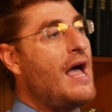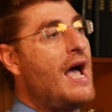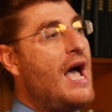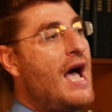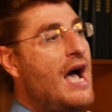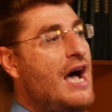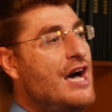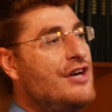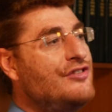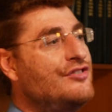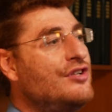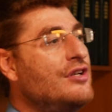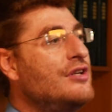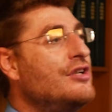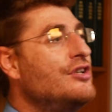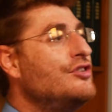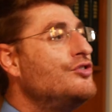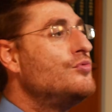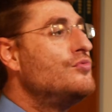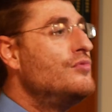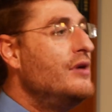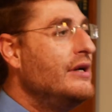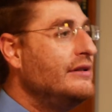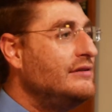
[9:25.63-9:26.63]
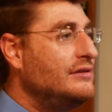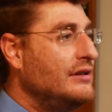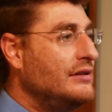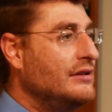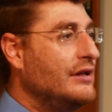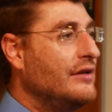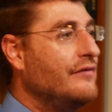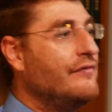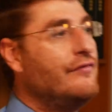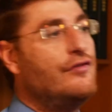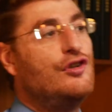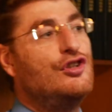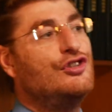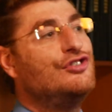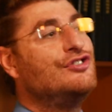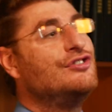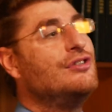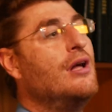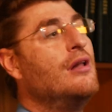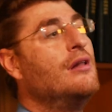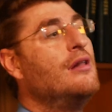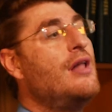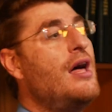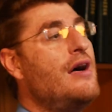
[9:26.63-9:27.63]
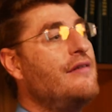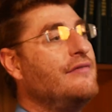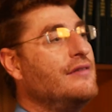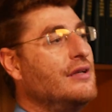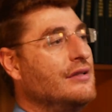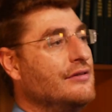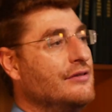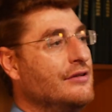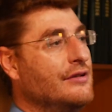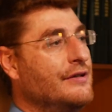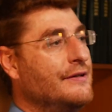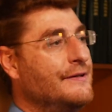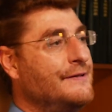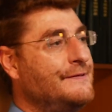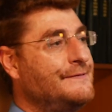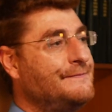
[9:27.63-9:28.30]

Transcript: as it is written in verse 11.